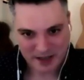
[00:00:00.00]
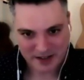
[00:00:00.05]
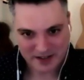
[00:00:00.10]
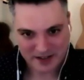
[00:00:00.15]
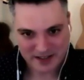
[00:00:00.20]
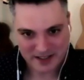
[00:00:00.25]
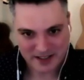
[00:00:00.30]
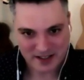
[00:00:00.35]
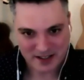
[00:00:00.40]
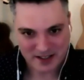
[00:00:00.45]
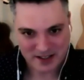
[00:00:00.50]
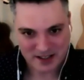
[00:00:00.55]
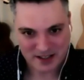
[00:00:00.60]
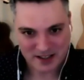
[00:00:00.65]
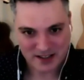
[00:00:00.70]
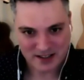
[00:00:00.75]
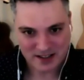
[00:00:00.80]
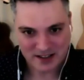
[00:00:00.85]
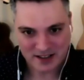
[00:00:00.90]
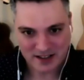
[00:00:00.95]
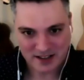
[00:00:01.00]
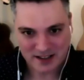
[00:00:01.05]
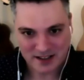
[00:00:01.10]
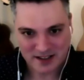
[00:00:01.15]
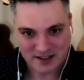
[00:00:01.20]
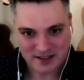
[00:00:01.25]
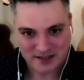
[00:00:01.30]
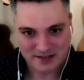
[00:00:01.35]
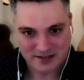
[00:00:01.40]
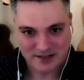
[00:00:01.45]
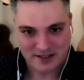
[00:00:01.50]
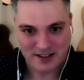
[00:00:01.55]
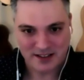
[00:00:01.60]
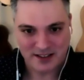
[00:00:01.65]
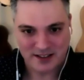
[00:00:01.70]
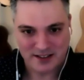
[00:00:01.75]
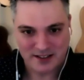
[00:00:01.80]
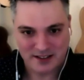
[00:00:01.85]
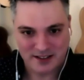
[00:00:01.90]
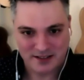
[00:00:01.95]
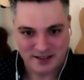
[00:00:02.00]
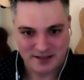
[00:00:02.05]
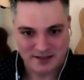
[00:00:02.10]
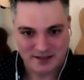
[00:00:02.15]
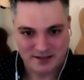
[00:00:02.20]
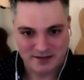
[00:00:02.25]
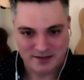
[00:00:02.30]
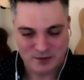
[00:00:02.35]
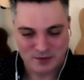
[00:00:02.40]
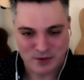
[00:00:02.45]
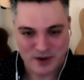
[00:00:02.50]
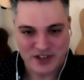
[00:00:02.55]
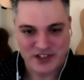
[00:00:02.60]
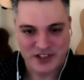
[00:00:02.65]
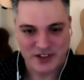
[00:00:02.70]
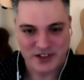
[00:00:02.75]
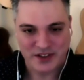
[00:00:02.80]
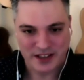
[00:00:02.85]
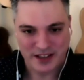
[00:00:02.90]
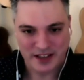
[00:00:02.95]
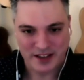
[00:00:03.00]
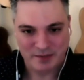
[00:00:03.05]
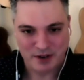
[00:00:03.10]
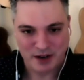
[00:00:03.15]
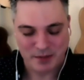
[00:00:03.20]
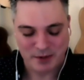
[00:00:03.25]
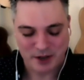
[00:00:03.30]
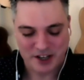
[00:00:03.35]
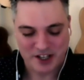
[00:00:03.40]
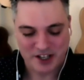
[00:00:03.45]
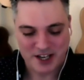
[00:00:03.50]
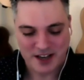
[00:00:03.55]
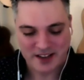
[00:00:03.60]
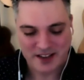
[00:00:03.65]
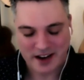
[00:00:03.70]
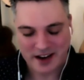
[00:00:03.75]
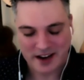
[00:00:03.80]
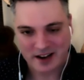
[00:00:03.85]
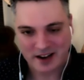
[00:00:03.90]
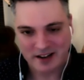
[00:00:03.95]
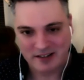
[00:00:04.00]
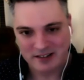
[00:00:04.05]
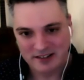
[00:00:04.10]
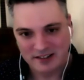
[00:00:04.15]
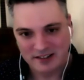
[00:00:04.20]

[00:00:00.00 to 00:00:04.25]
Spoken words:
until recently, but I'm going to check that out.